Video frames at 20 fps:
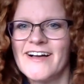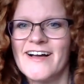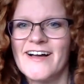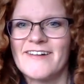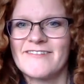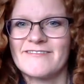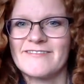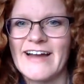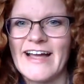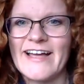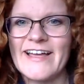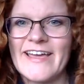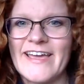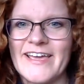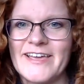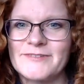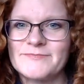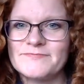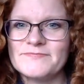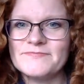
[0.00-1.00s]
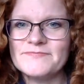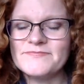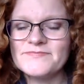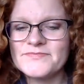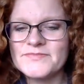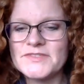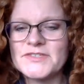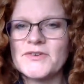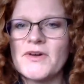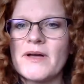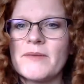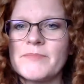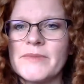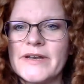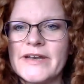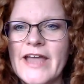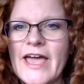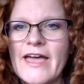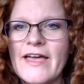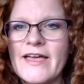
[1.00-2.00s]
All right. So up
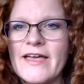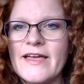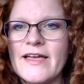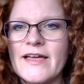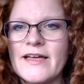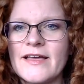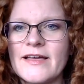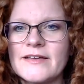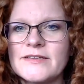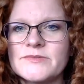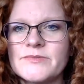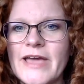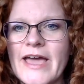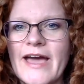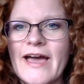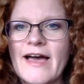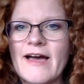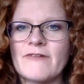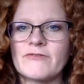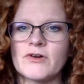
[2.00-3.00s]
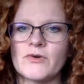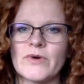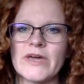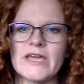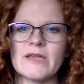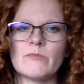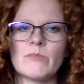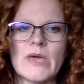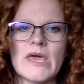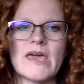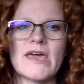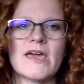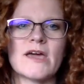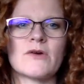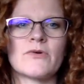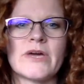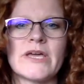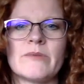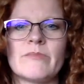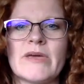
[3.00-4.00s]
next, we have Queen Bee.
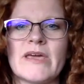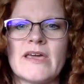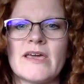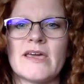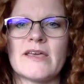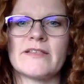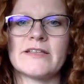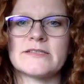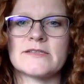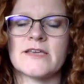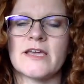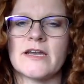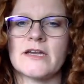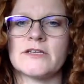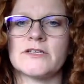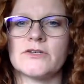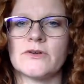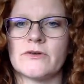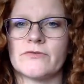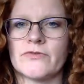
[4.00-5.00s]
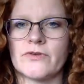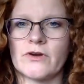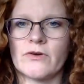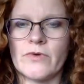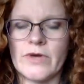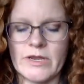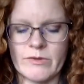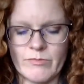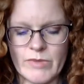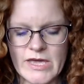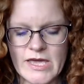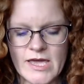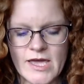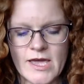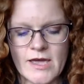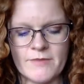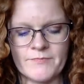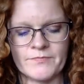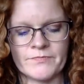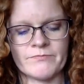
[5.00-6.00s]
Queen Bee. Let's get into it for Queen
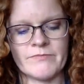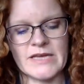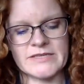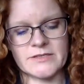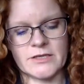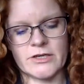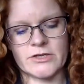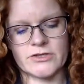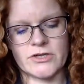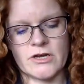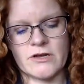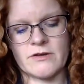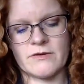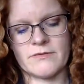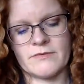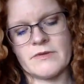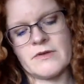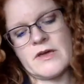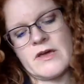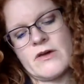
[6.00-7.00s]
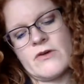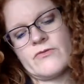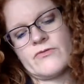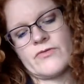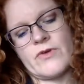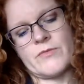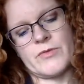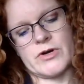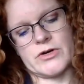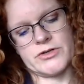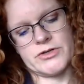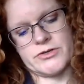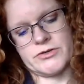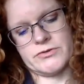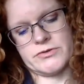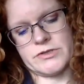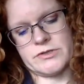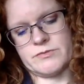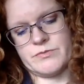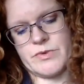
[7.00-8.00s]
Bee. Message from her true
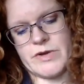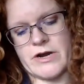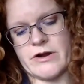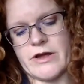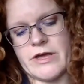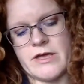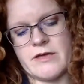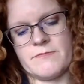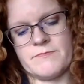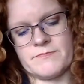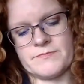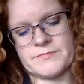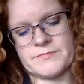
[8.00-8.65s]
spirit.